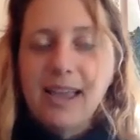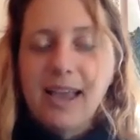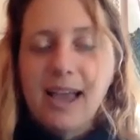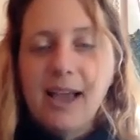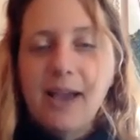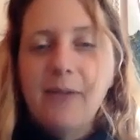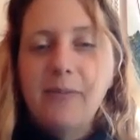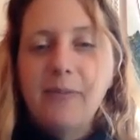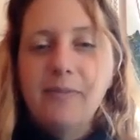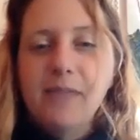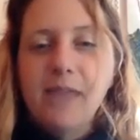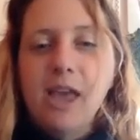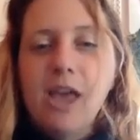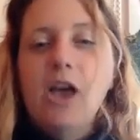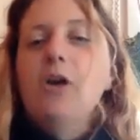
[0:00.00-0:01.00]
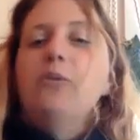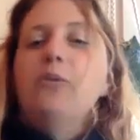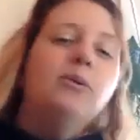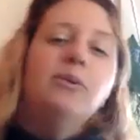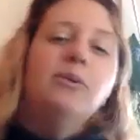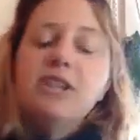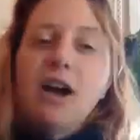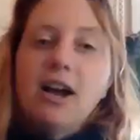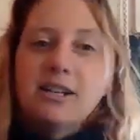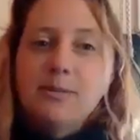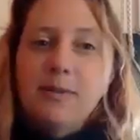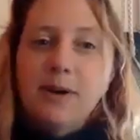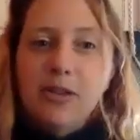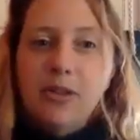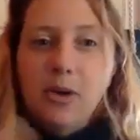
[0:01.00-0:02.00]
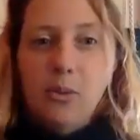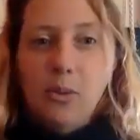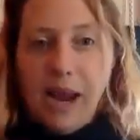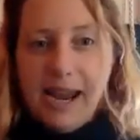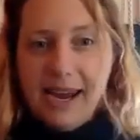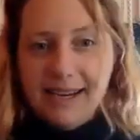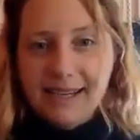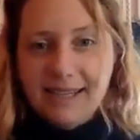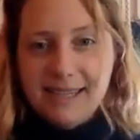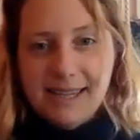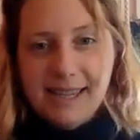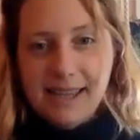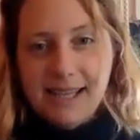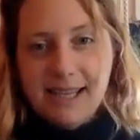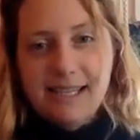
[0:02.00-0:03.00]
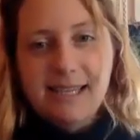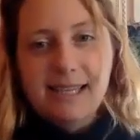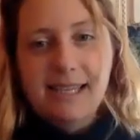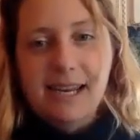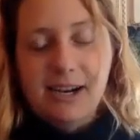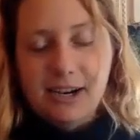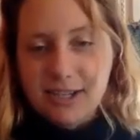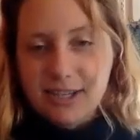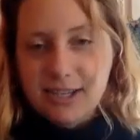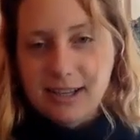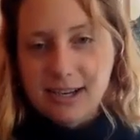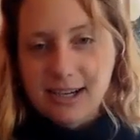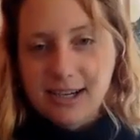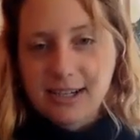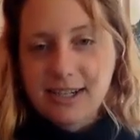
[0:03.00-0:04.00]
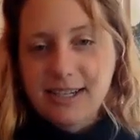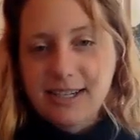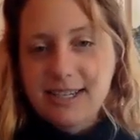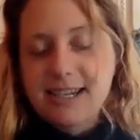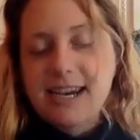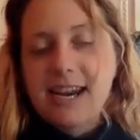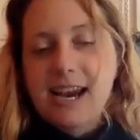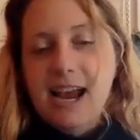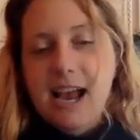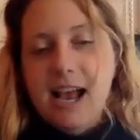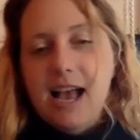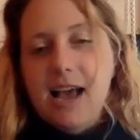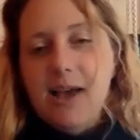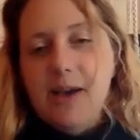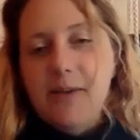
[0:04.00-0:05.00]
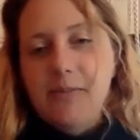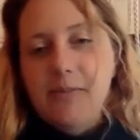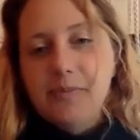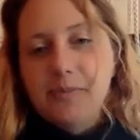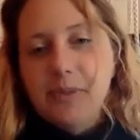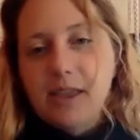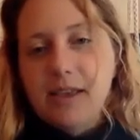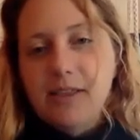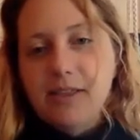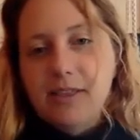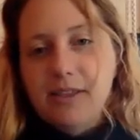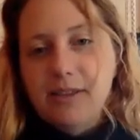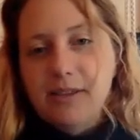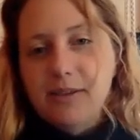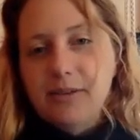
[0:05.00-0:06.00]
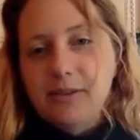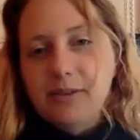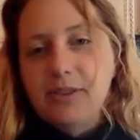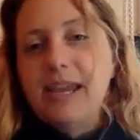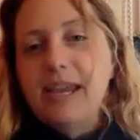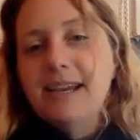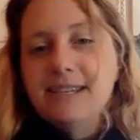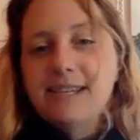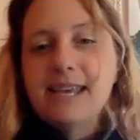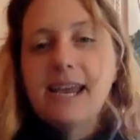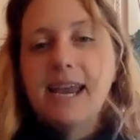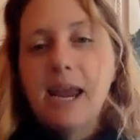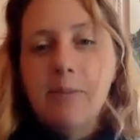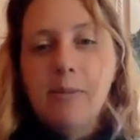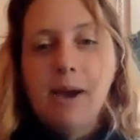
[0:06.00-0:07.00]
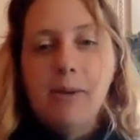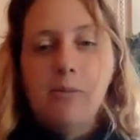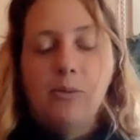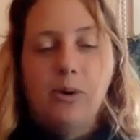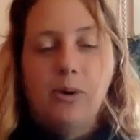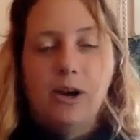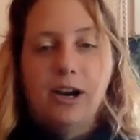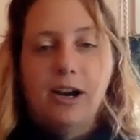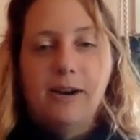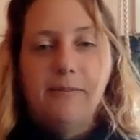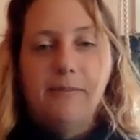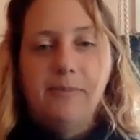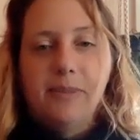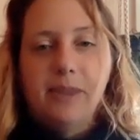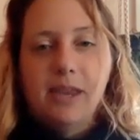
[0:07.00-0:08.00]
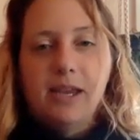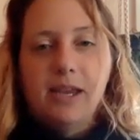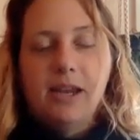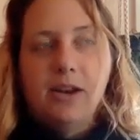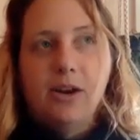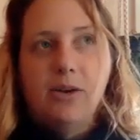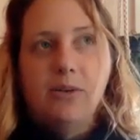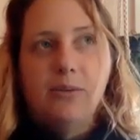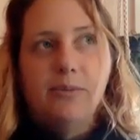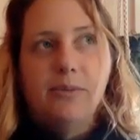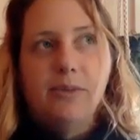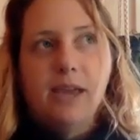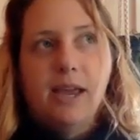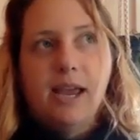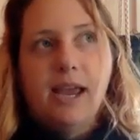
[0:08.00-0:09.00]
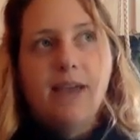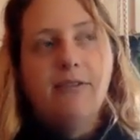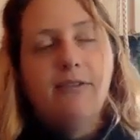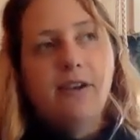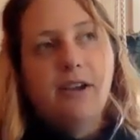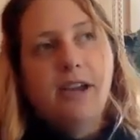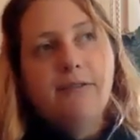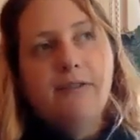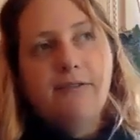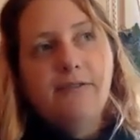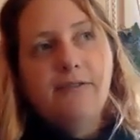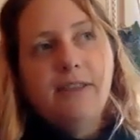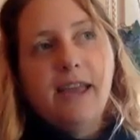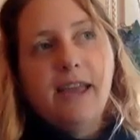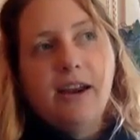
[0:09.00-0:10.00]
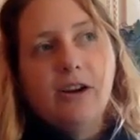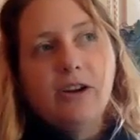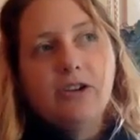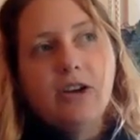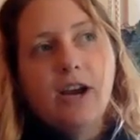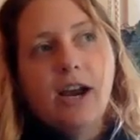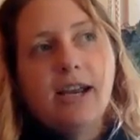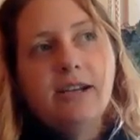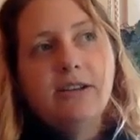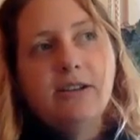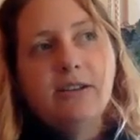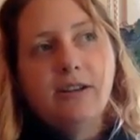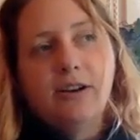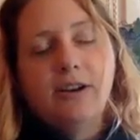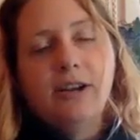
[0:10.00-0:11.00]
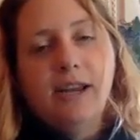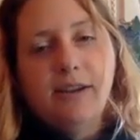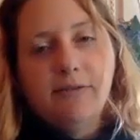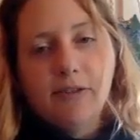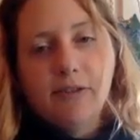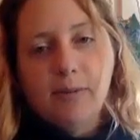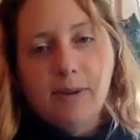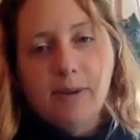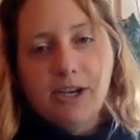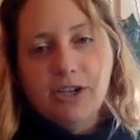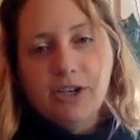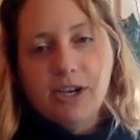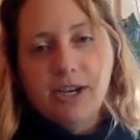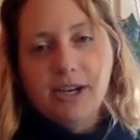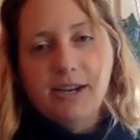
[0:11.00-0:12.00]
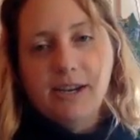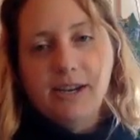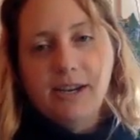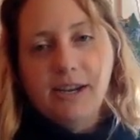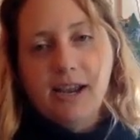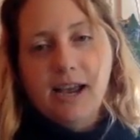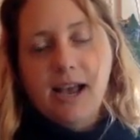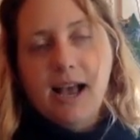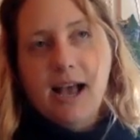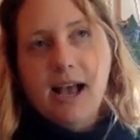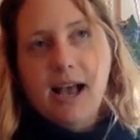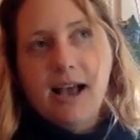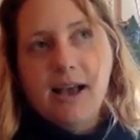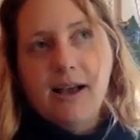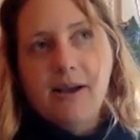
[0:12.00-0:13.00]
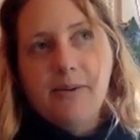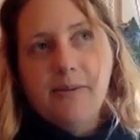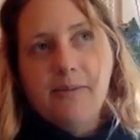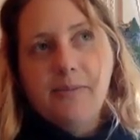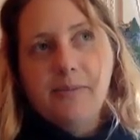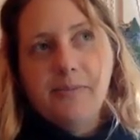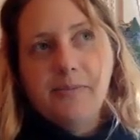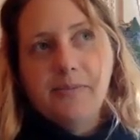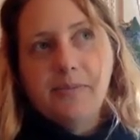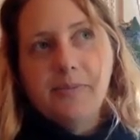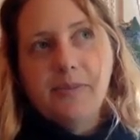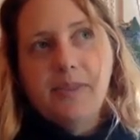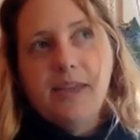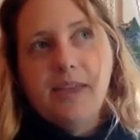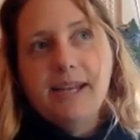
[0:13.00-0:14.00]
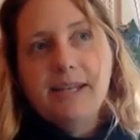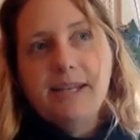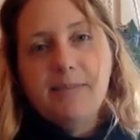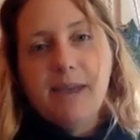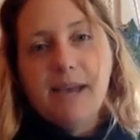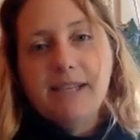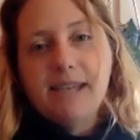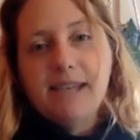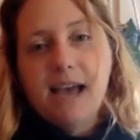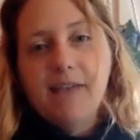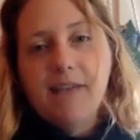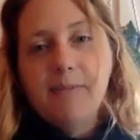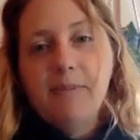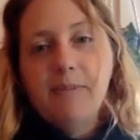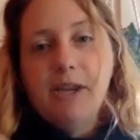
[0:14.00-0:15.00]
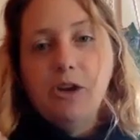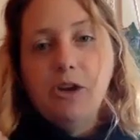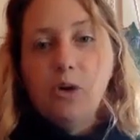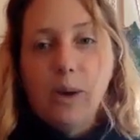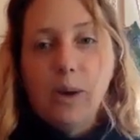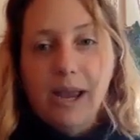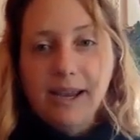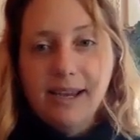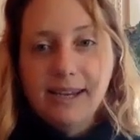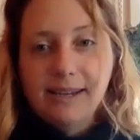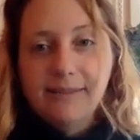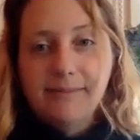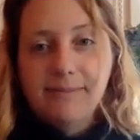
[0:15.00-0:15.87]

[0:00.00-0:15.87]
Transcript: Um, when we talked about the ways that these leaders learned, um, the things that came up were, you know, if they are trying to learn information, um, then it's best to have it be quick